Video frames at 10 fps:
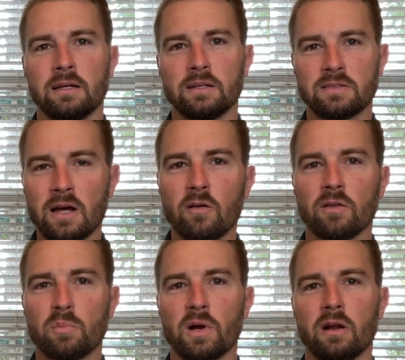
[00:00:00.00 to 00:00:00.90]
is not
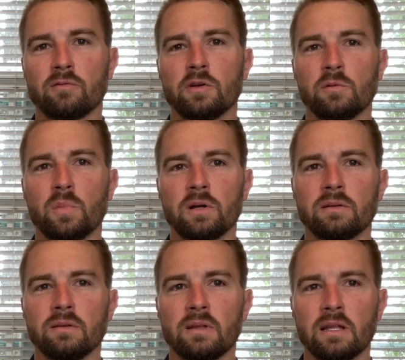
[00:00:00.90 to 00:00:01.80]
only proud of you, but
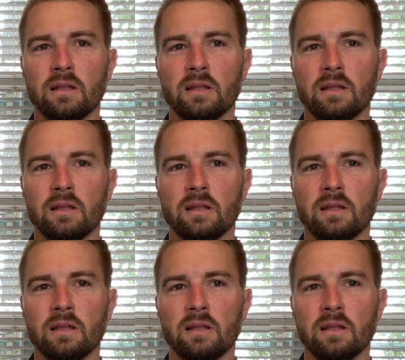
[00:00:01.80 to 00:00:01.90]
they